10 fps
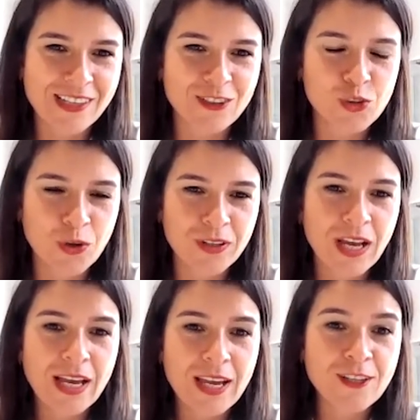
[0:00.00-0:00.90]
thing short,
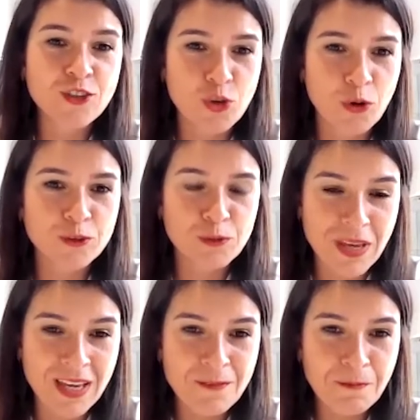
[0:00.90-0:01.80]
it chose
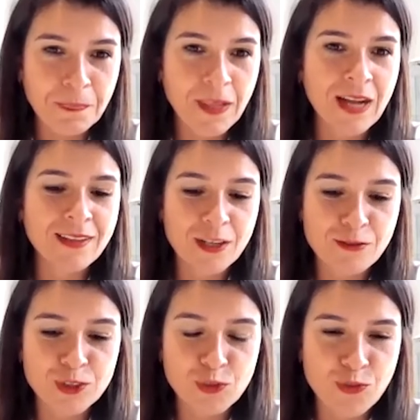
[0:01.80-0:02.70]
me. And
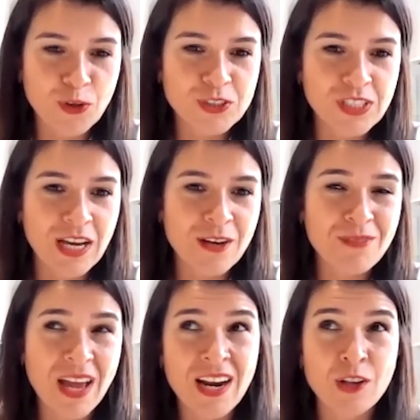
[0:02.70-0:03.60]
that was the first
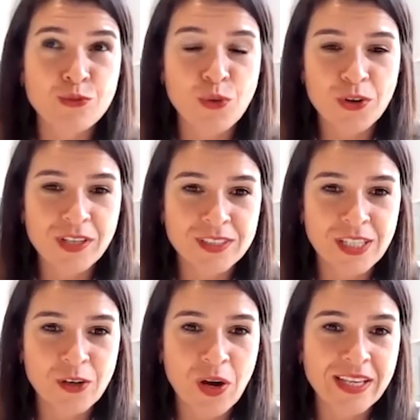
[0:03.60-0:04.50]
time around four
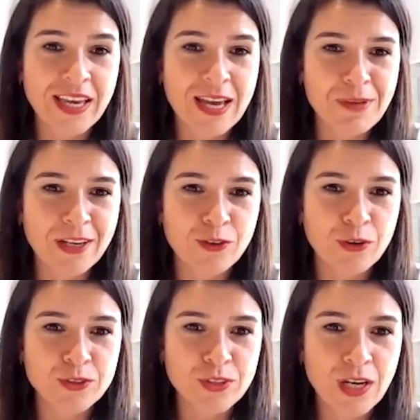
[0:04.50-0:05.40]
years ago, I came
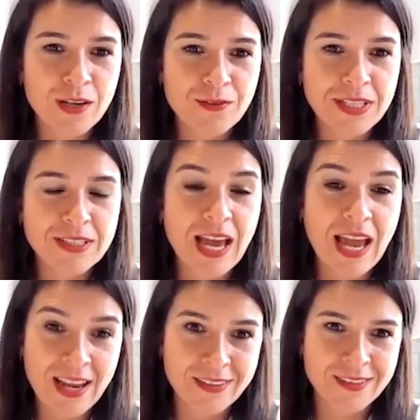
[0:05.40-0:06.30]
across with
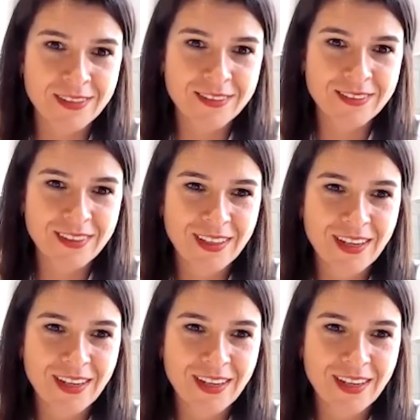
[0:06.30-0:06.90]
ICSID